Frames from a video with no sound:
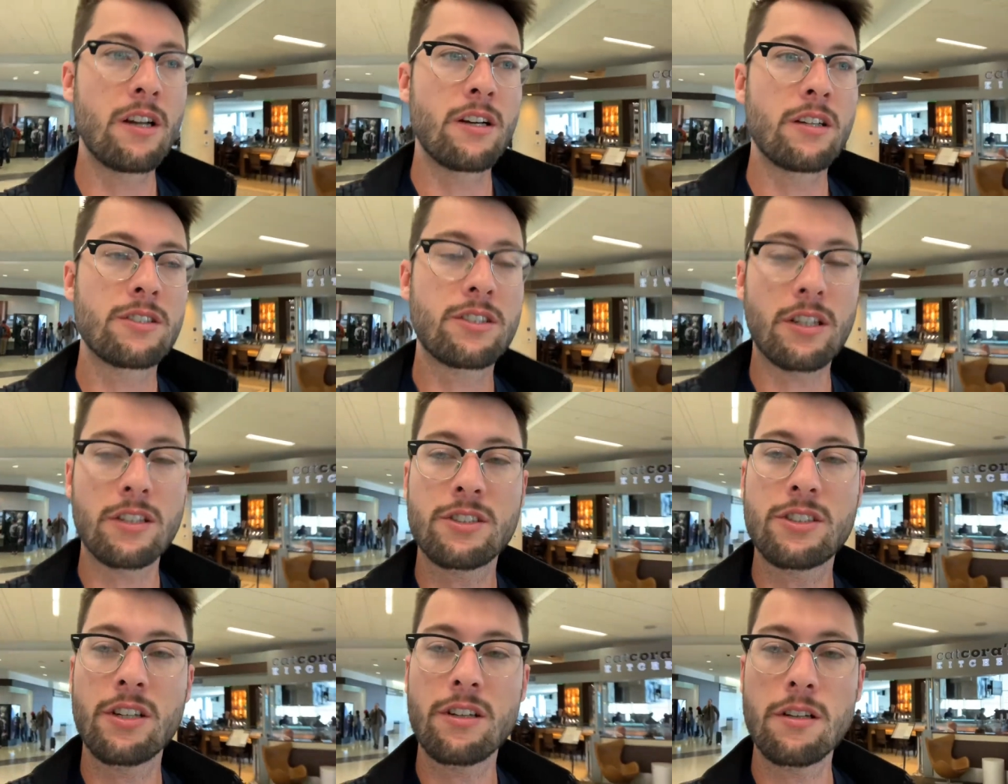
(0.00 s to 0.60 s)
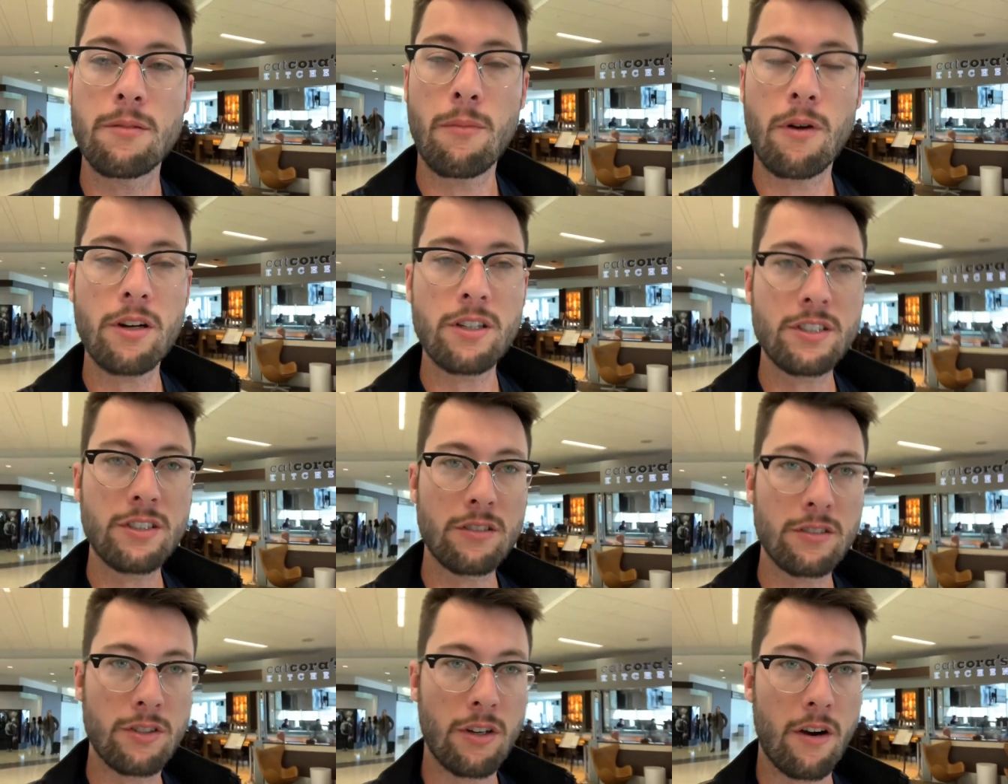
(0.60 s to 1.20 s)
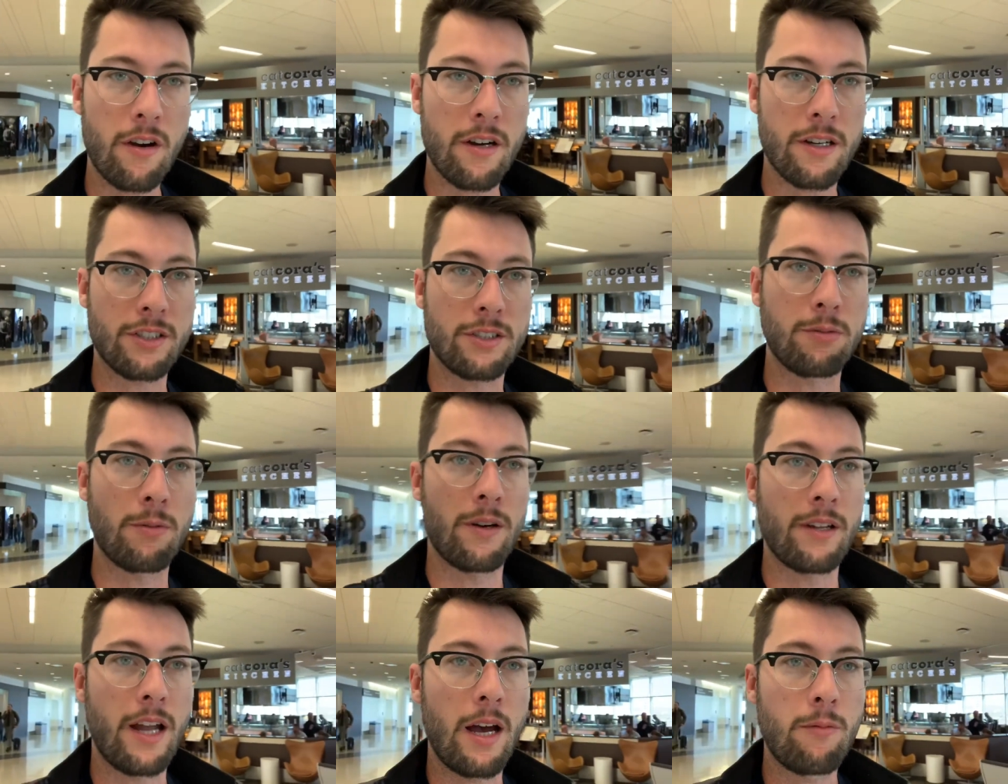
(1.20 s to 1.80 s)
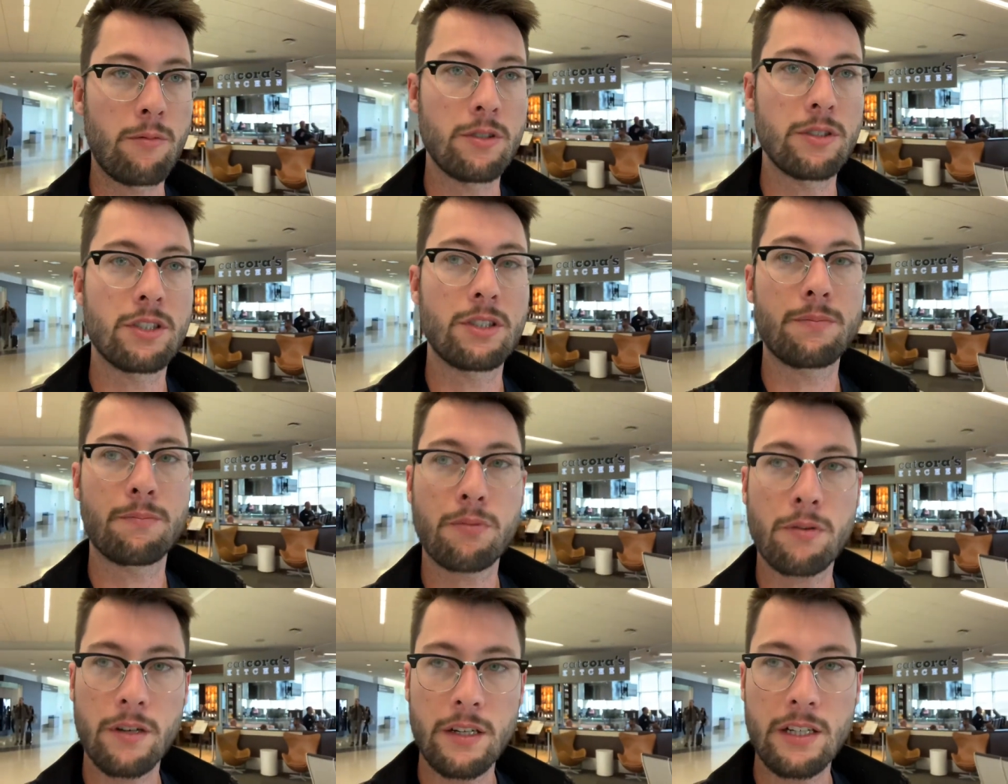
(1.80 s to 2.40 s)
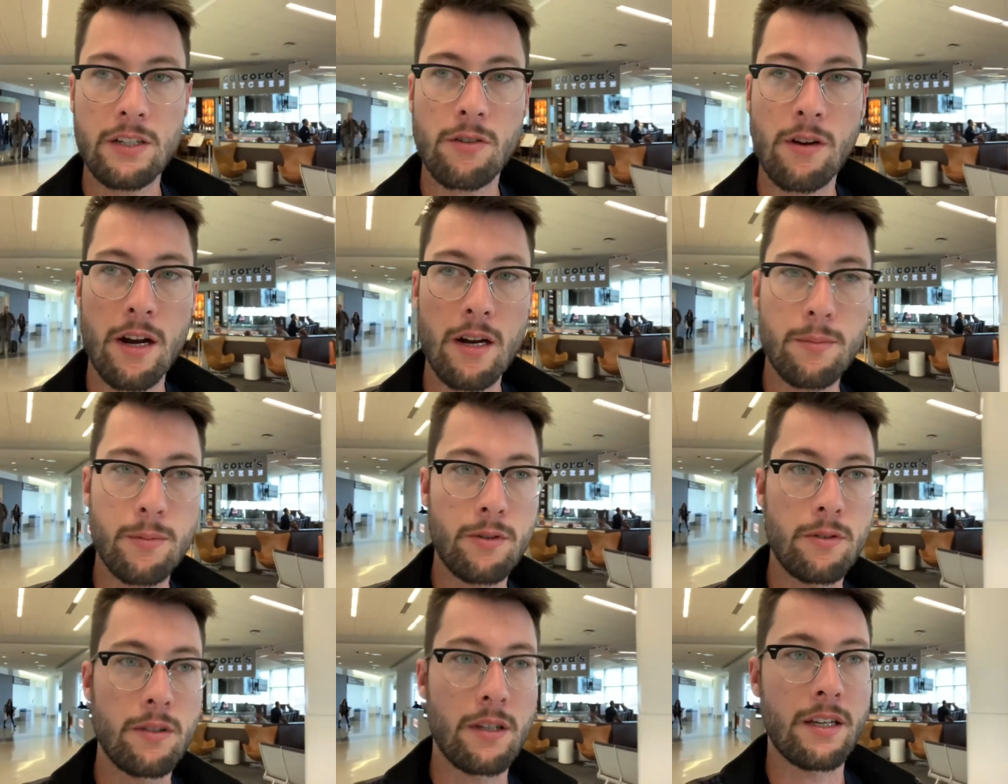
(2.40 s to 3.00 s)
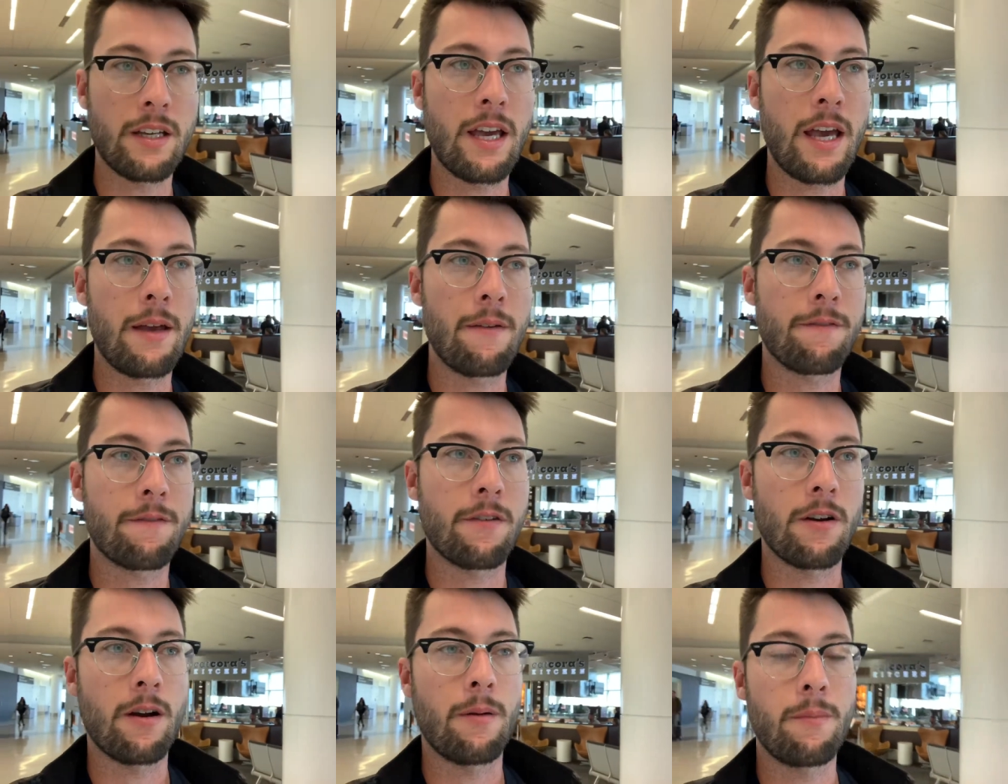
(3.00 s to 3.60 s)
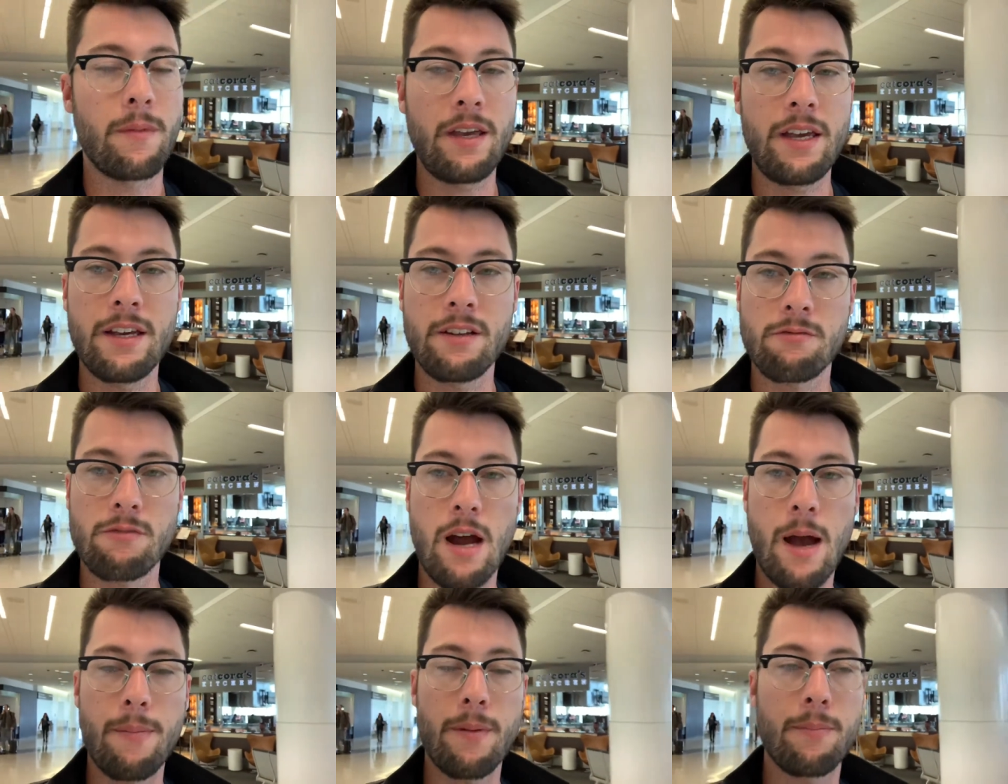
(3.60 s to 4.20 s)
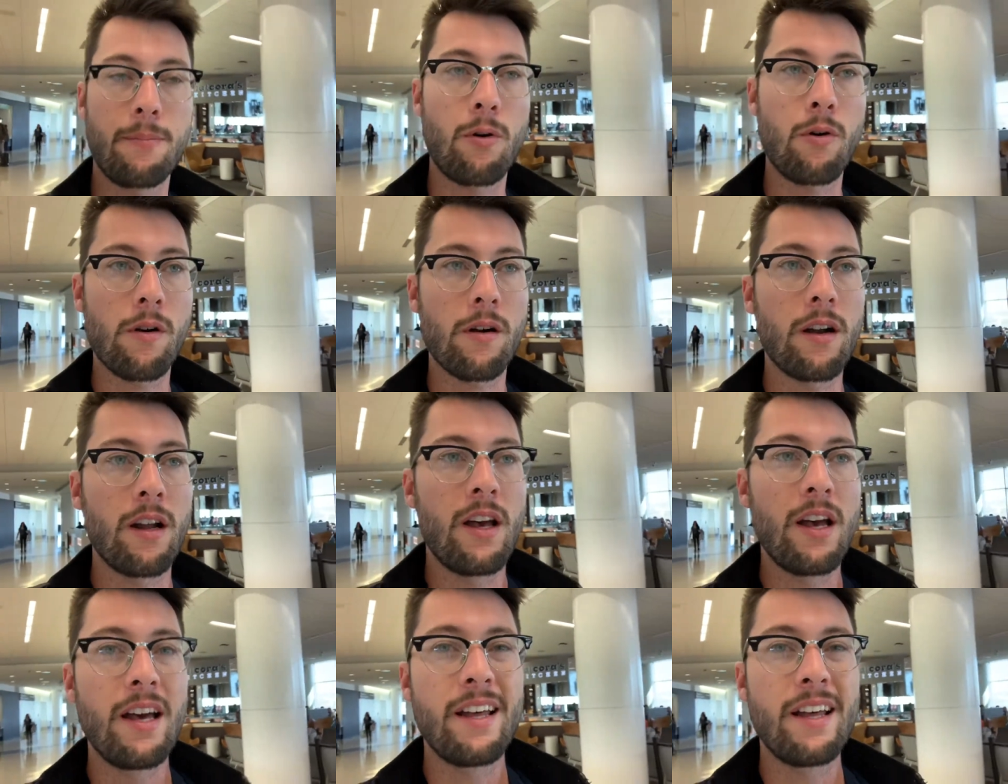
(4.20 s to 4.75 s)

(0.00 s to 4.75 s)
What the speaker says: so the Marcel Dareus one, that one's pretty credible. It came from Ian Rappaport.